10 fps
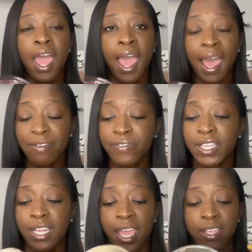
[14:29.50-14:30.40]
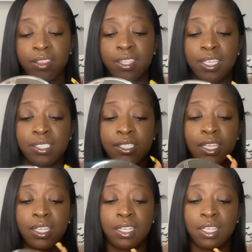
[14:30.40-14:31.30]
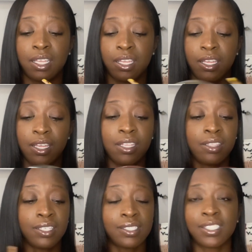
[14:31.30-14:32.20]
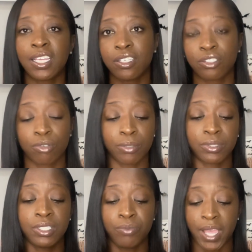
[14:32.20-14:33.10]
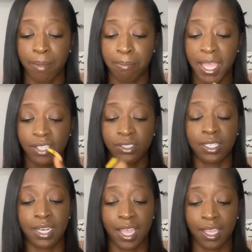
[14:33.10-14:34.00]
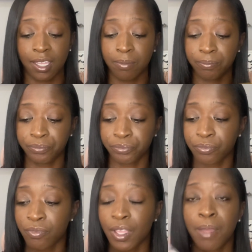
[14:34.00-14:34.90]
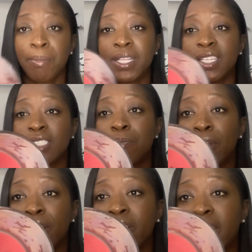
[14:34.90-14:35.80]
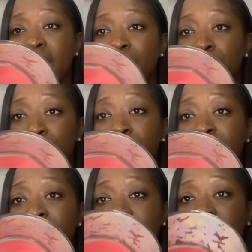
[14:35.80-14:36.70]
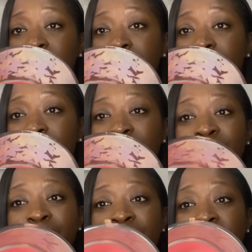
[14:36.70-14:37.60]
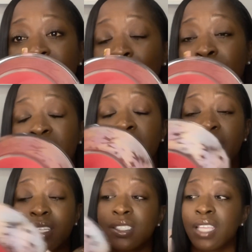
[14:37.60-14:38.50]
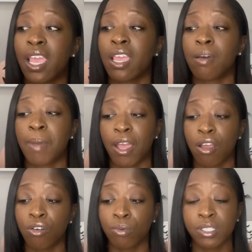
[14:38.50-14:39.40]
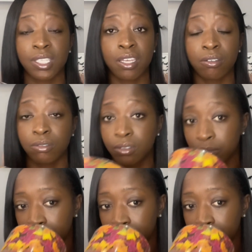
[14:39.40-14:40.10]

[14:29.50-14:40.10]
I feel like this, the scent description do not match the name, but this burned down beautifully. That's one thing I could say about Homeworks candles.